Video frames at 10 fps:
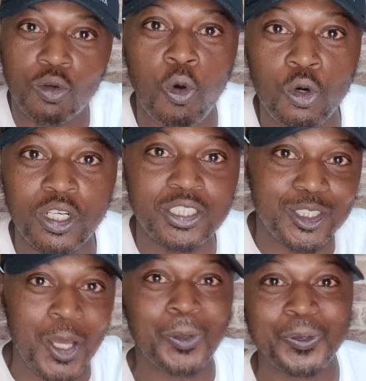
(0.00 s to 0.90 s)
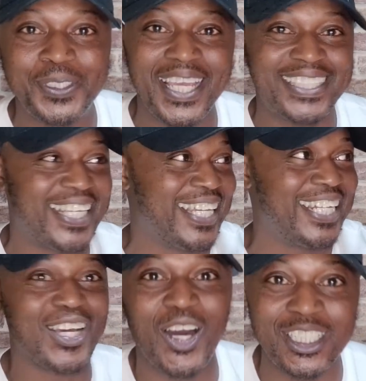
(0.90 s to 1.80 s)
corner circle chair thing in
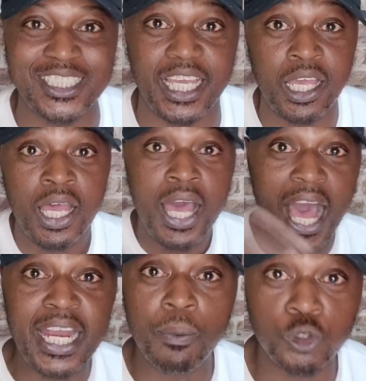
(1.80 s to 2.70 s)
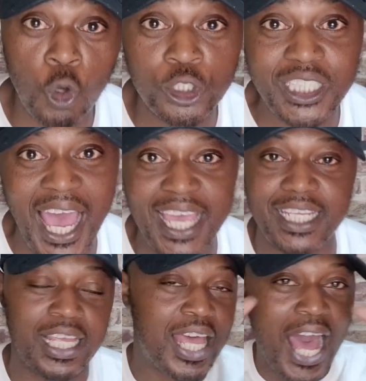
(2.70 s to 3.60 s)
the garden, yeah. And it was all
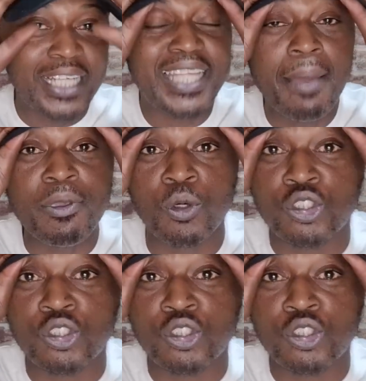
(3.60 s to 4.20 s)
chatting. And Dami